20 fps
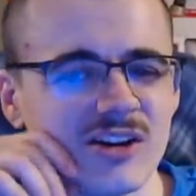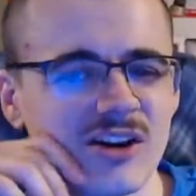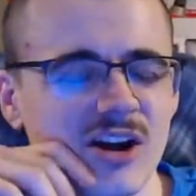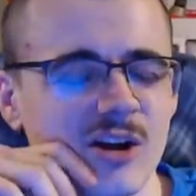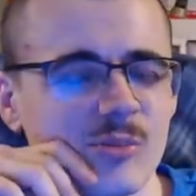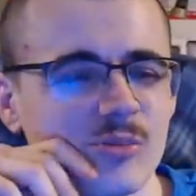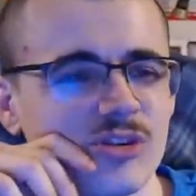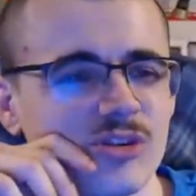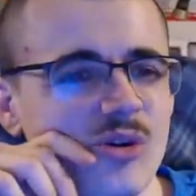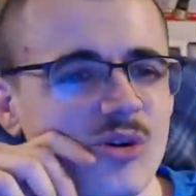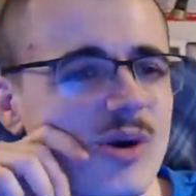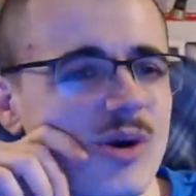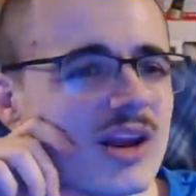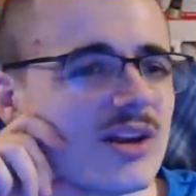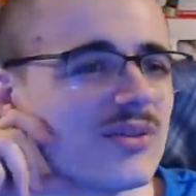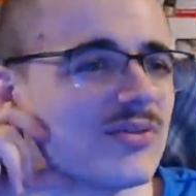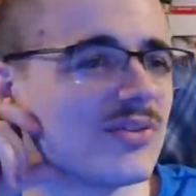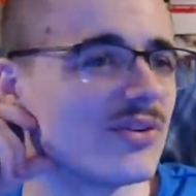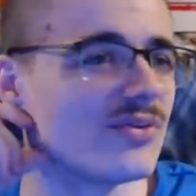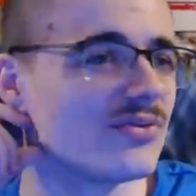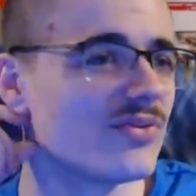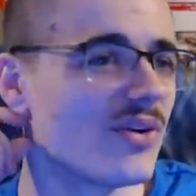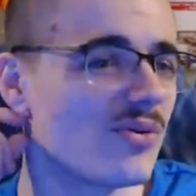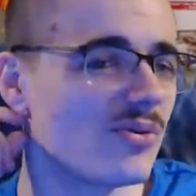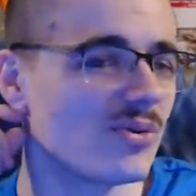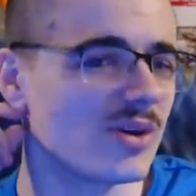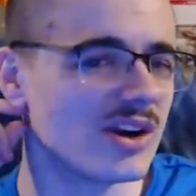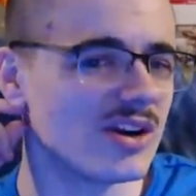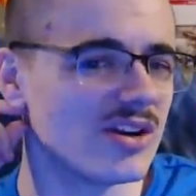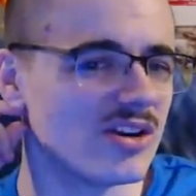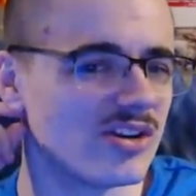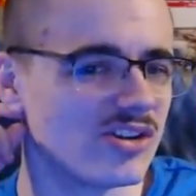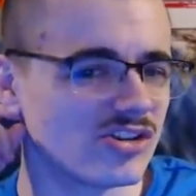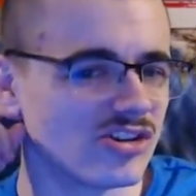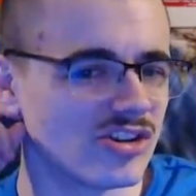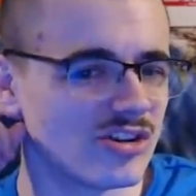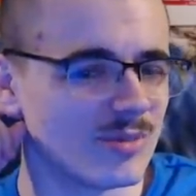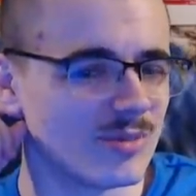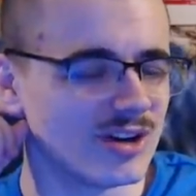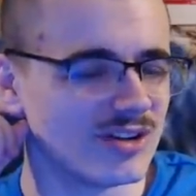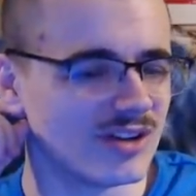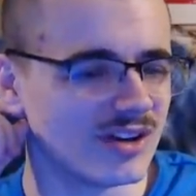I'm still waiting for the fault reader that should have been